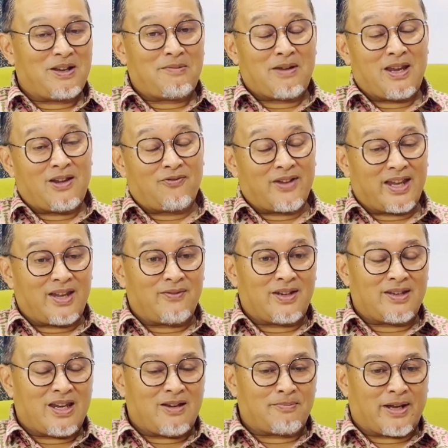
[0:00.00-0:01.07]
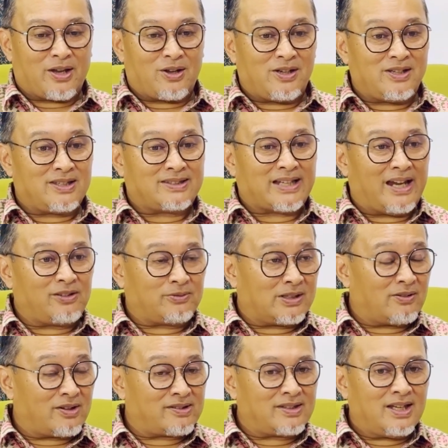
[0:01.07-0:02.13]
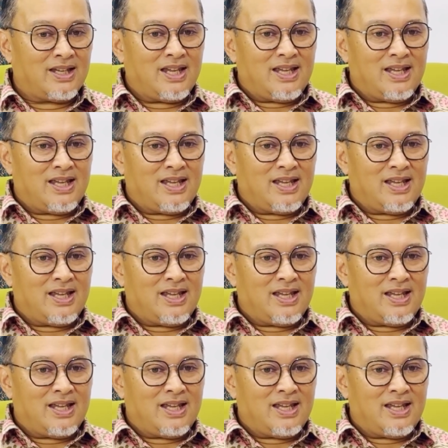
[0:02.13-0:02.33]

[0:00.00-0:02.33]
In fact, even in my earlier times when I was